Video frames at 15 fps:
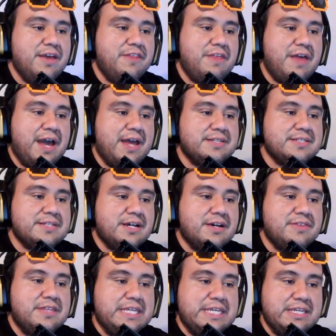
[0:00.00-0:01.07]
that
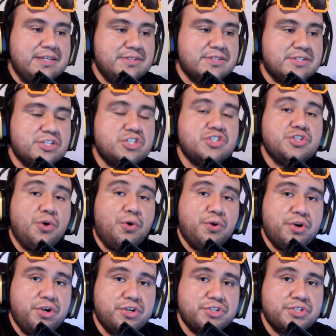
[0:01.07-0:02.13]
these
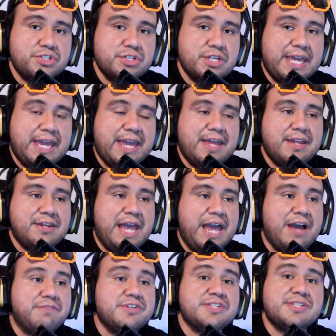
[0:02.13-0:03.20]
stores can
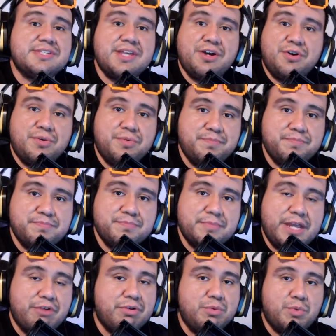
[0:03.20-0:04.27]
have a sale
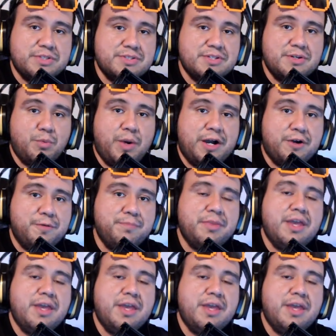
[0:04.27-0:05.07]
every once in a while